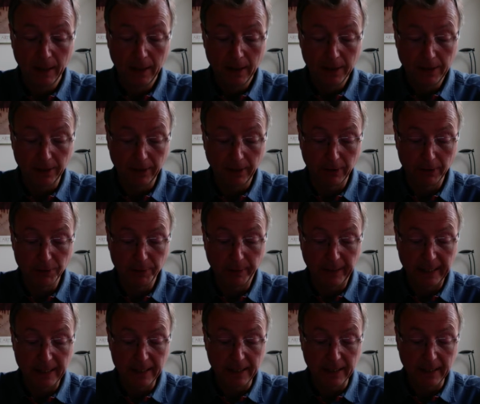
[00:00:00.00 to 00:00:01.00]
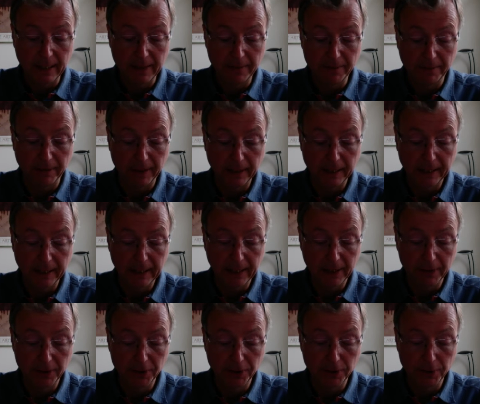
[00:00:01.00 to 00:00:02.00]
So that was basically fine
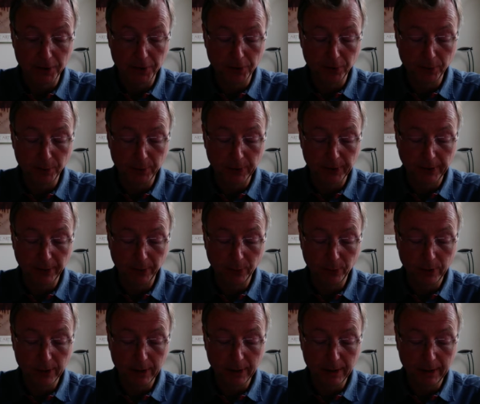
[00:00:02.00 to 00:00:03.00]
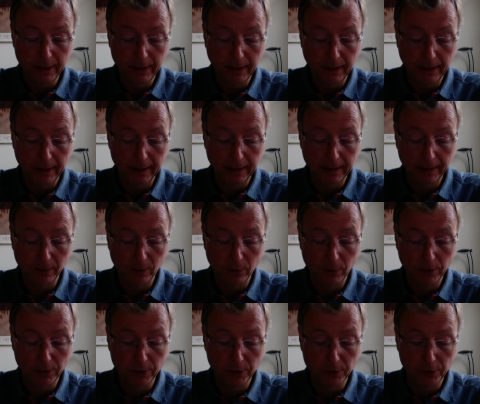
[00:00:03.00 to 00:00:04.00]
as usual, but there were
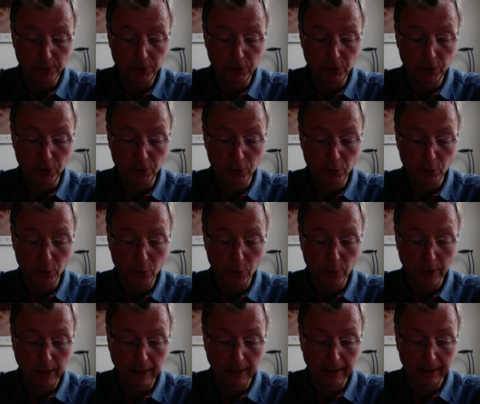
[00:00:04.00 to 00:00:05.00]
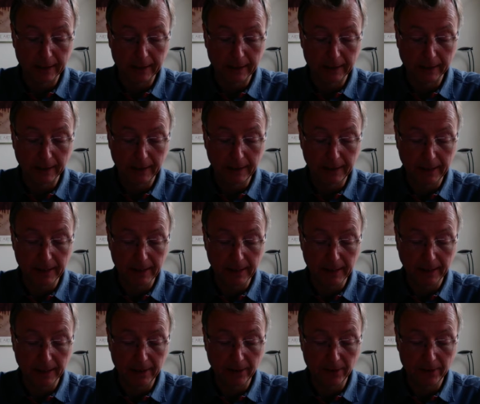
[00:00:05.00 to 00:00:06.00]
one or two things
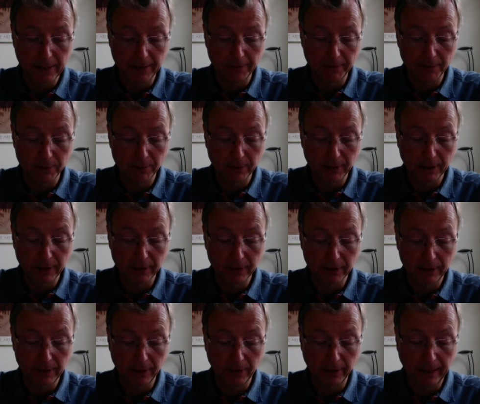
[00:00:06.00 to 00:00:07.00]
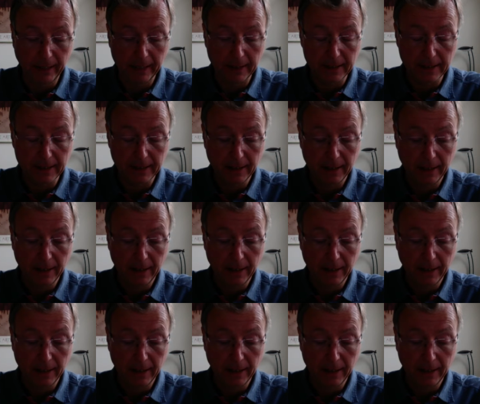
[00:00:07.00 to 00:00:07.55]
that not everyone got correct.